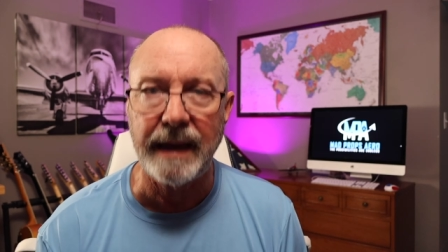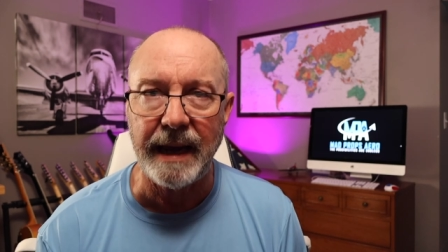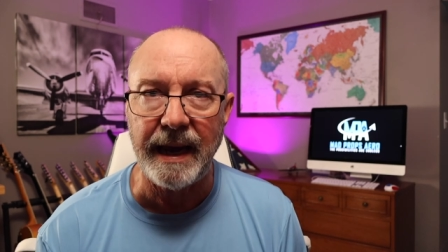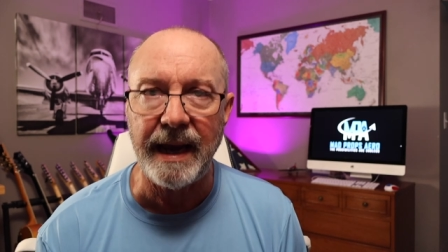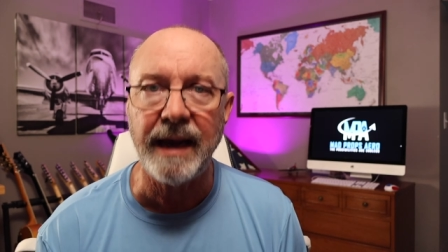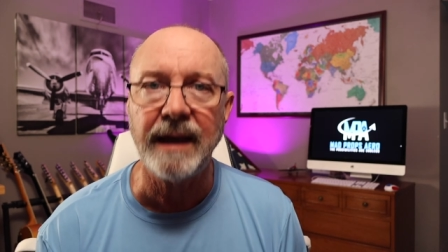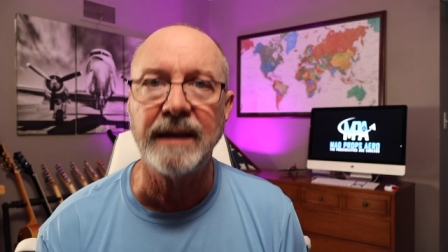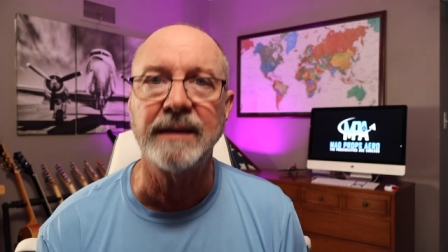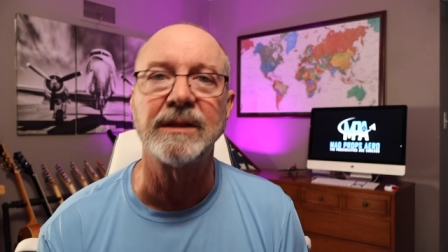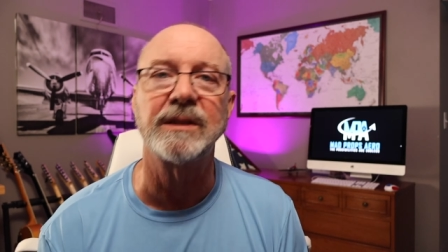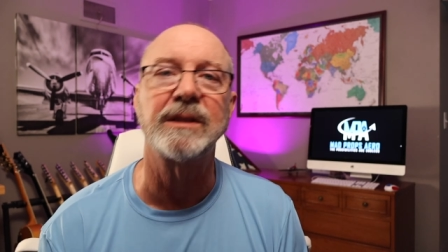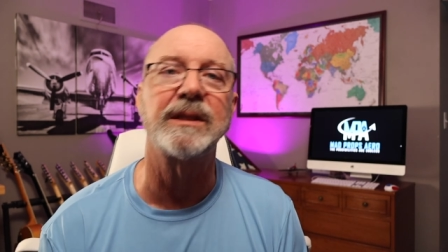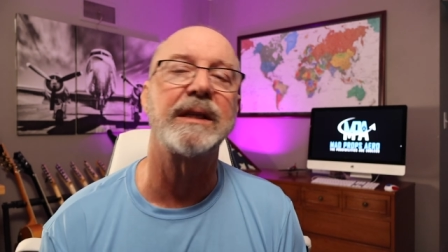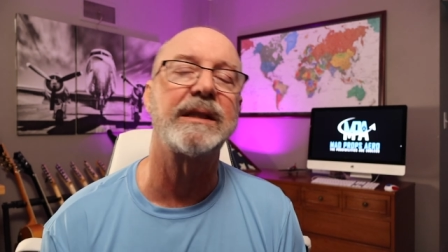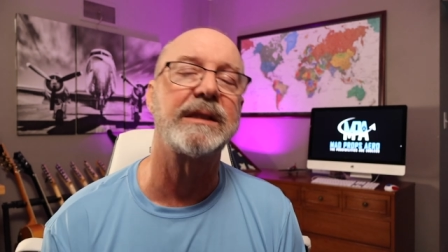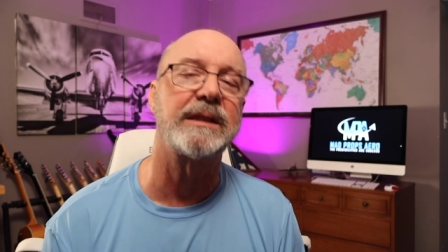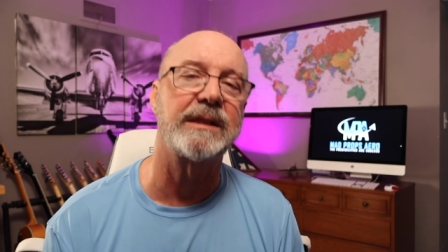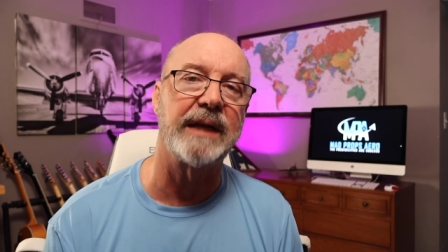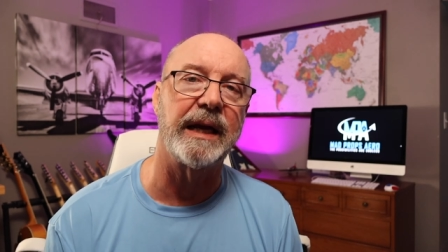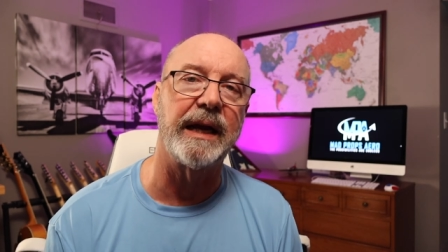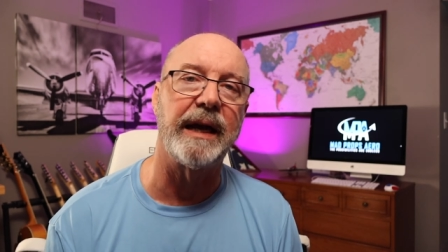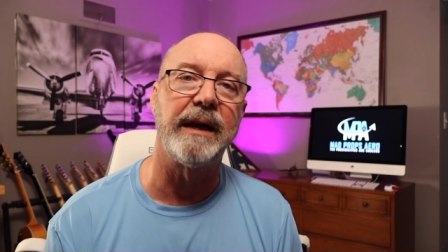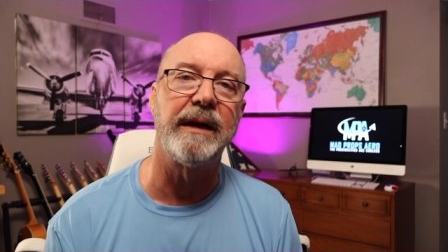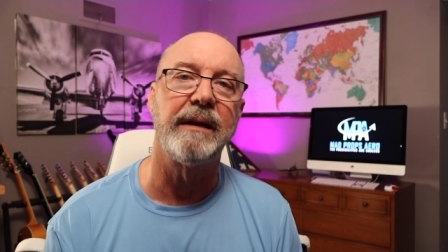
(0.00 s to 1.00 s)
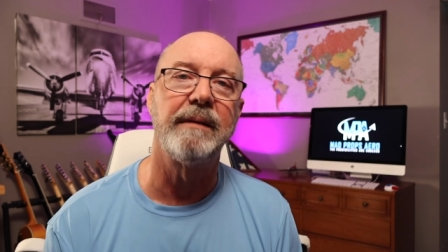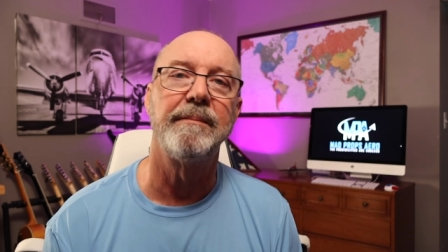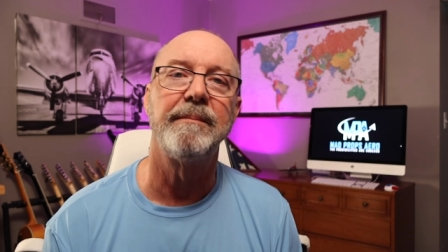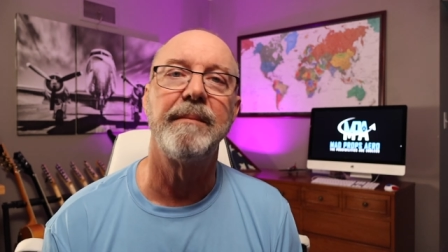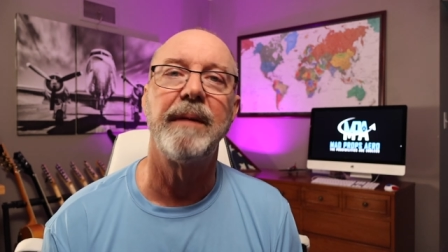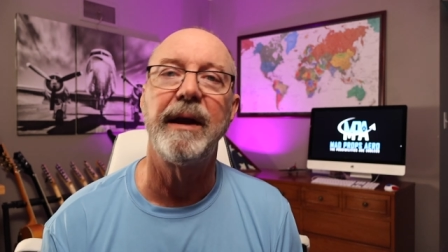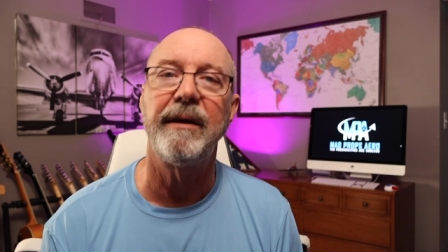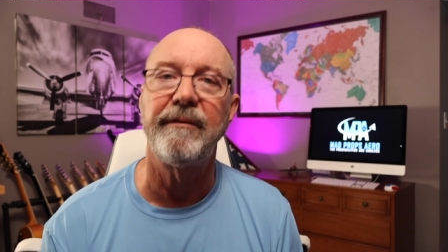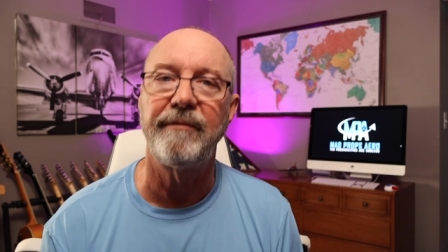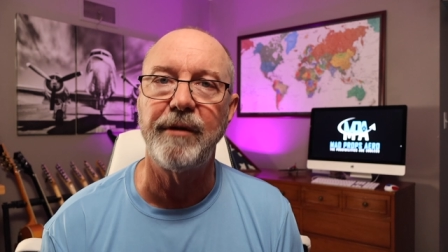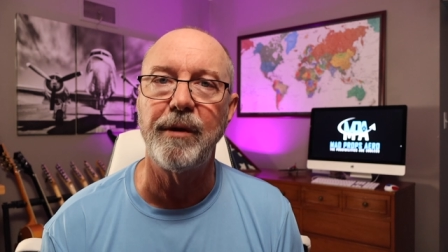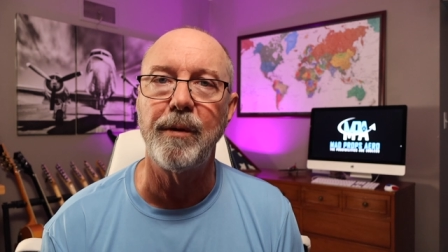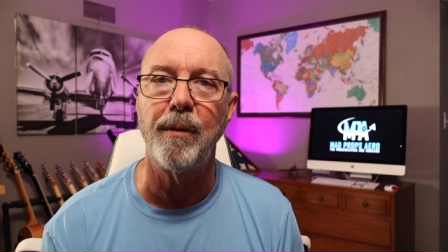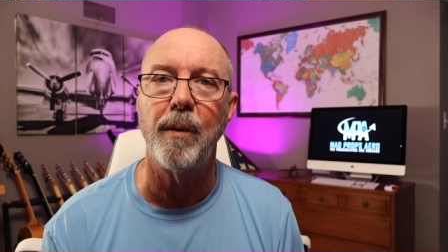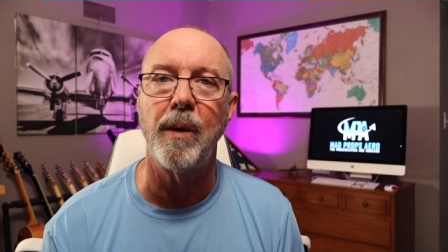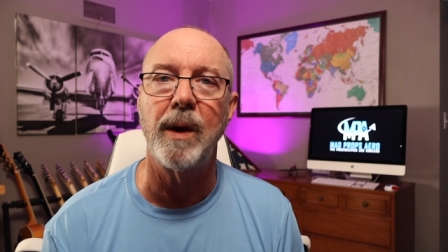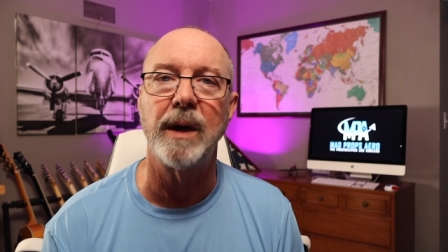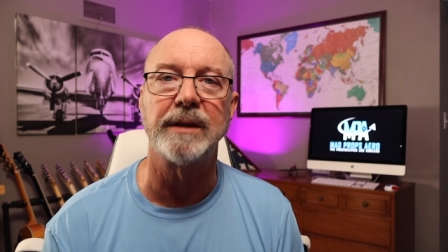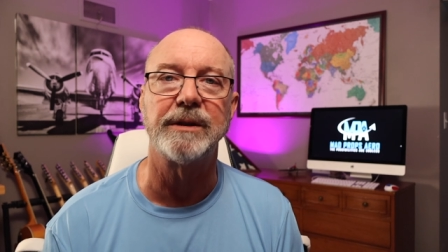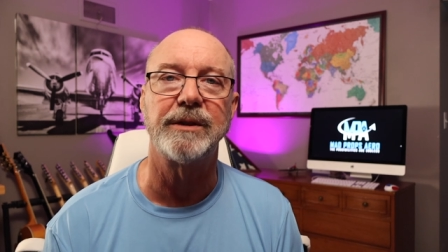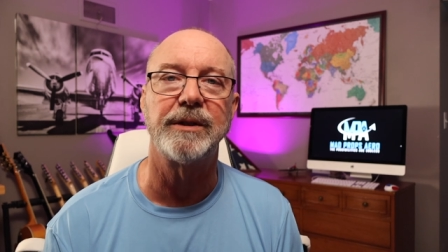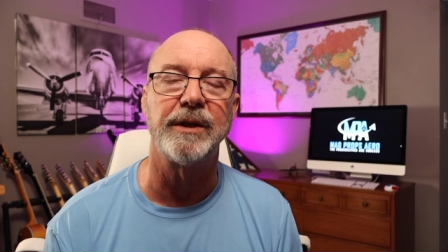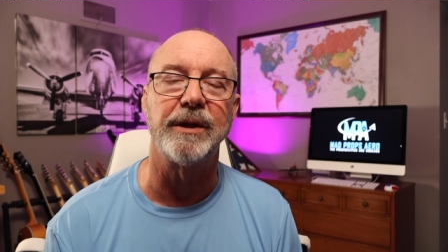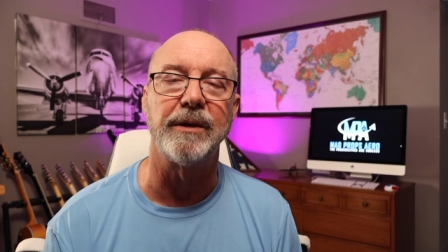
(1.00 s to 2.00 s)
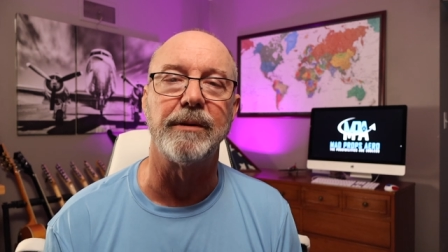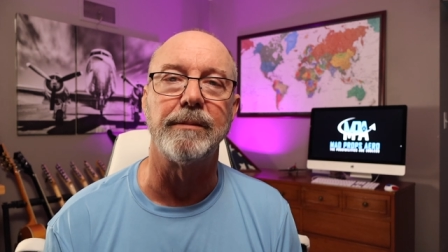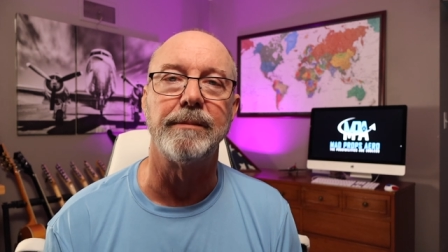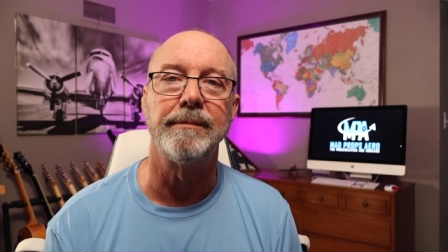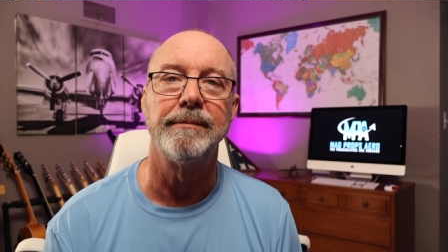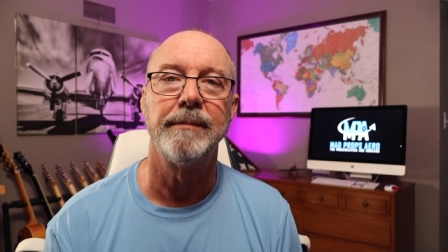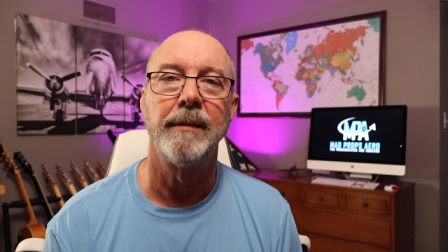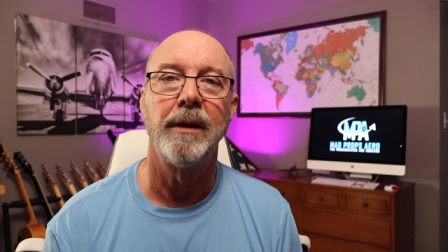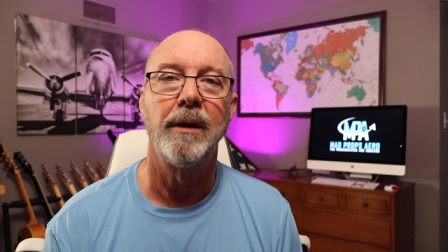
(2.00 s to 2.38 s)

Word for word: can succeed if you want to.